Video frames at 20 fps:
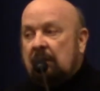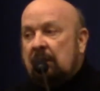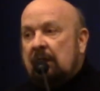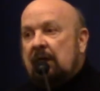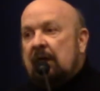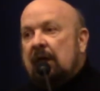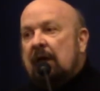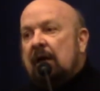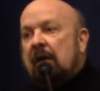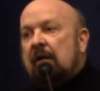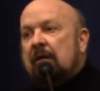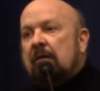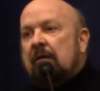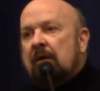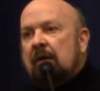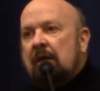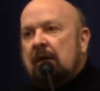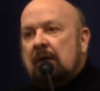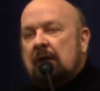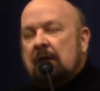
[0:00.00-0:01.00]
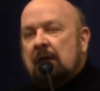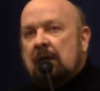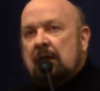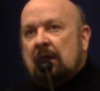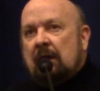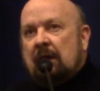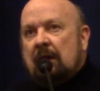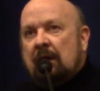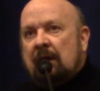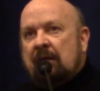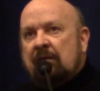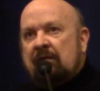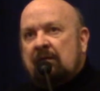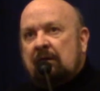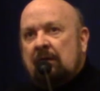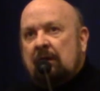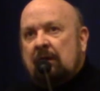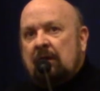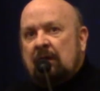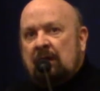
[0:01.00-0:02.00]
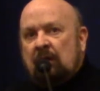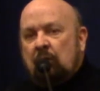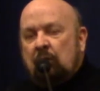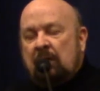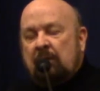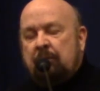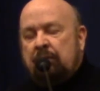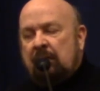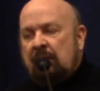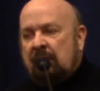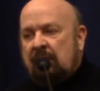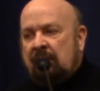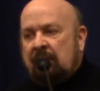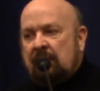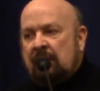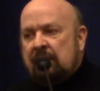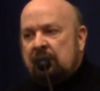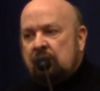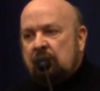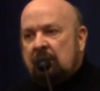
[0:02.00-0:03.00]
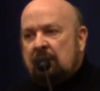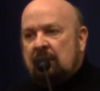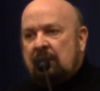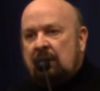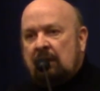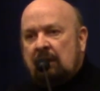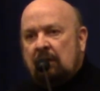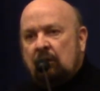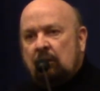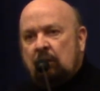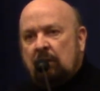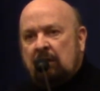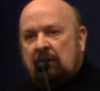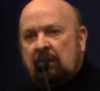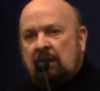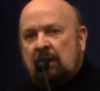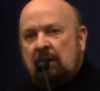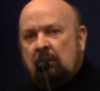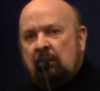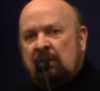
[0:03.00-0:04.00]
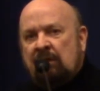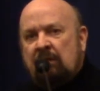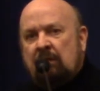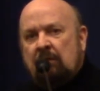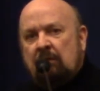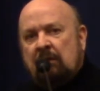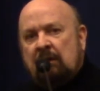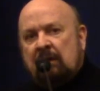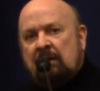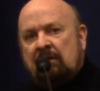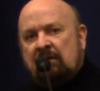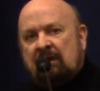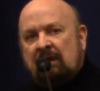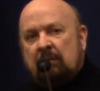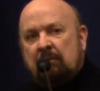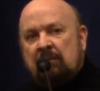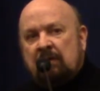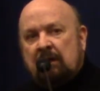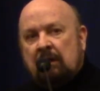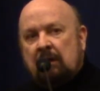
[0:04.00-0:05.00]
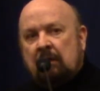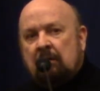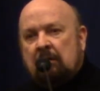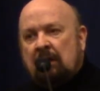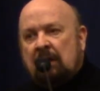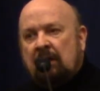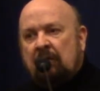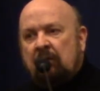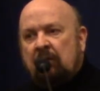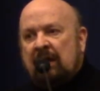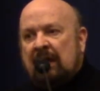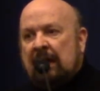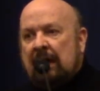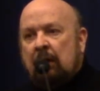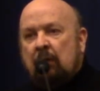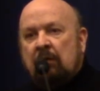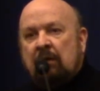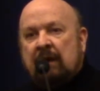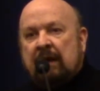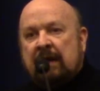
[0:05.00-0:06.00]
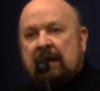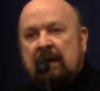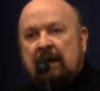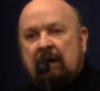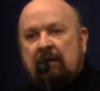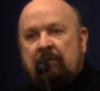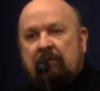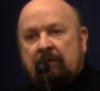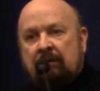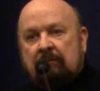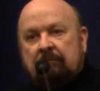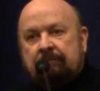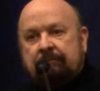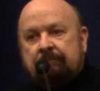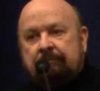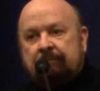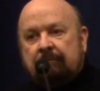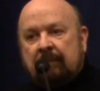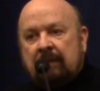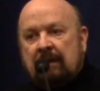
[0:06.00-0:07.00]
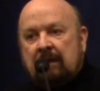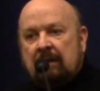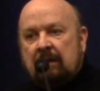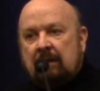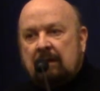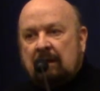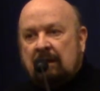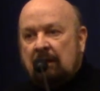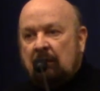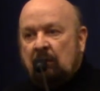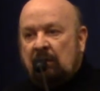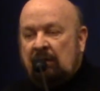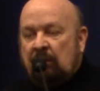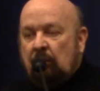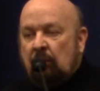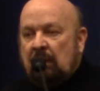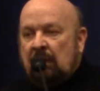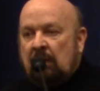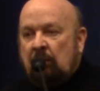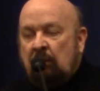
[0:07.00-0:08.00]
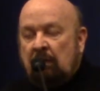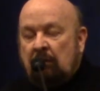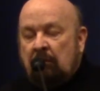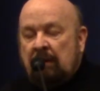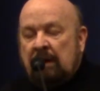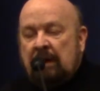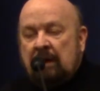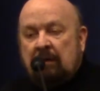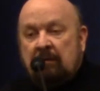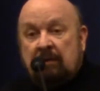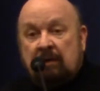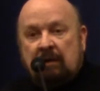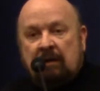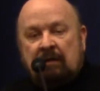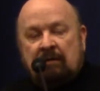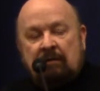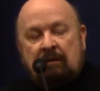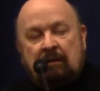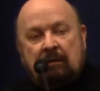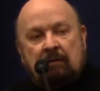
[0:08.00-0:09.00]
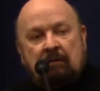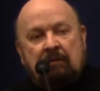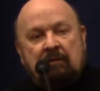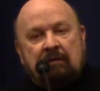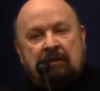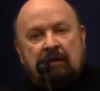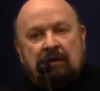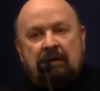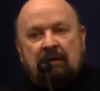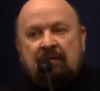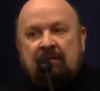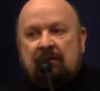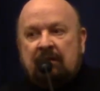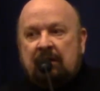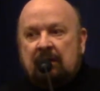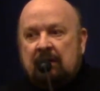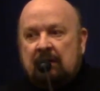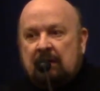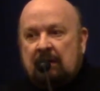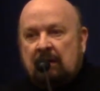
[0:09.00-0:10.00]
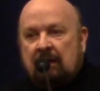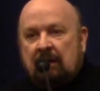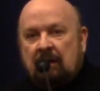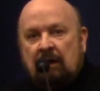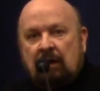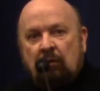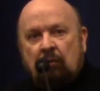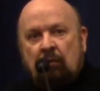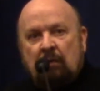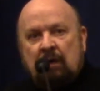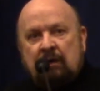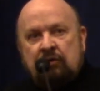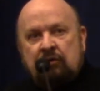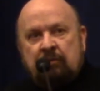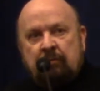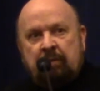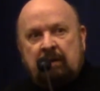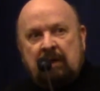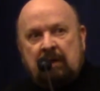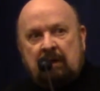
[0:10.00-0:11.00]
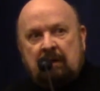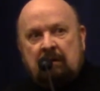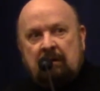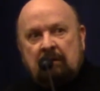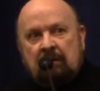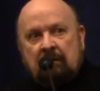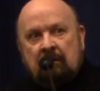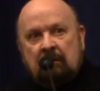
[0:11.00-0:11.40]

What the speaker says: he had. And I saw, and we put a schedule together where he was doing something every hour and a half. And it was the way we ran things in those days. And I watched Pete,